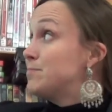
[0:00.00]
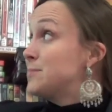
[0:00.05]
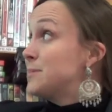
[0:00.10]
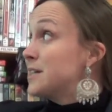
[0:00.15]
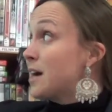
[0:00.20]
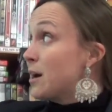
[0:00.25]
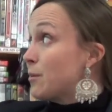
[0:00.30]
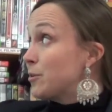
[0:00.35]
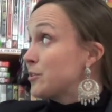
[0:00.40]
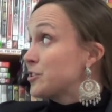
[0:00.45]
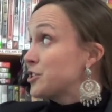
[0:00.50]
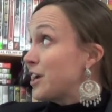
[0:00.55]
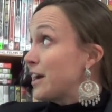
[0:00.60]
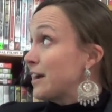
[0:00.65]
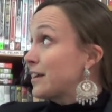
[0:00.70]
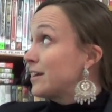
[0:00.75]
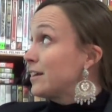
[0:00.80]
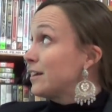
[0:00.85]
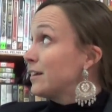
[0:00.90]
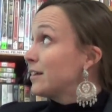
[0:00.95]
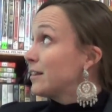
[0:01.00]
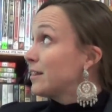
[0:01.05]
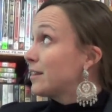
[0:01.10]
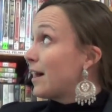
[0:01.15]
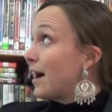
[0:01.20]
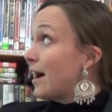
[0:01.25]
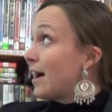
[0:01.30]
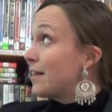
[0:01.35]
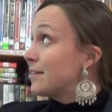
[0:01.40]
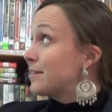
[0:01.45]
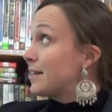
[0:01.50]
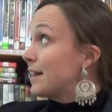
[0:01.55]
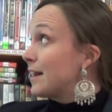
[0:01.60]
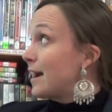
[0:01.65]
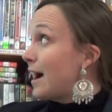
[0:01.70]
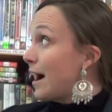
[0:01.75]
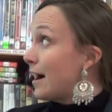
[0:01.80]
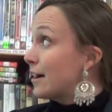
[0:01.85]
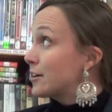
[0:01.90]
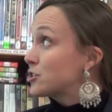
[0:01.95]
double checking that they
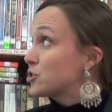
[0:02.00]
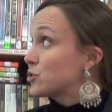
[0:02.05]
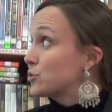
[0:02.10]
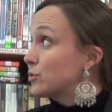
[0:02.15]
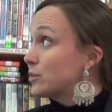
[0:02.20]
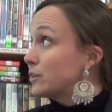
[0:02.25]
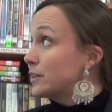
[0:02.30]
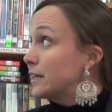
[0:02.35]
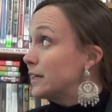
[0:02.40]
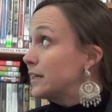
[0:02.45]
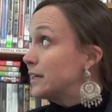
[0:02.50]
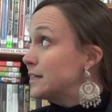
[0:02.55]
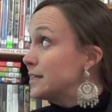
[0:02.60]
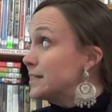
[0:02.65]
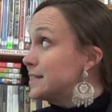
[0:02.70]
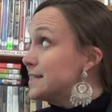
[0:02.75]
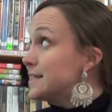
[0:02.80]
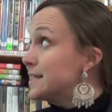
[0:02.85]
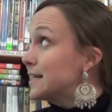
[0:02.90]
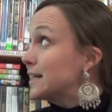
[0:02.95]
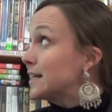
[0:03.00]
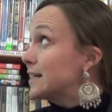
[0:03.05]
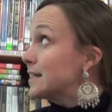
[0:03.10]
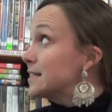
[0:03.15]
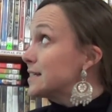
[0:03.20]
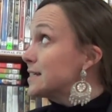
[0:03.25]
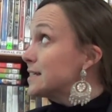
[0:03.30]
actually did it.